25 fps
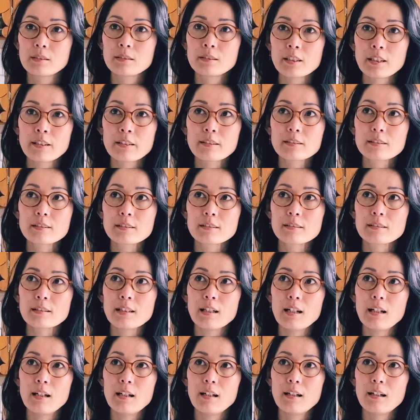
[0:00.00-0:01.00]
Just
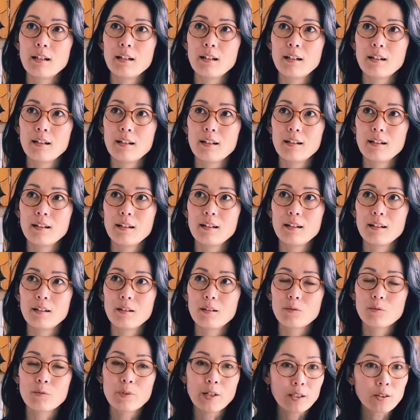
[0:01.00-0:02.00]

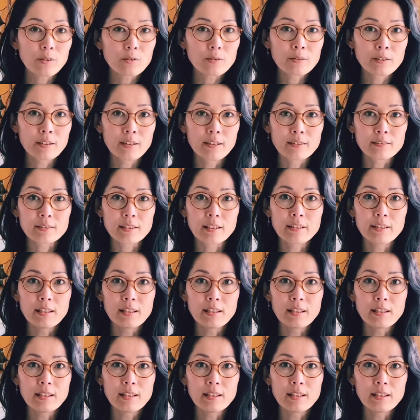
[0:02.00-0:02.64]
recognize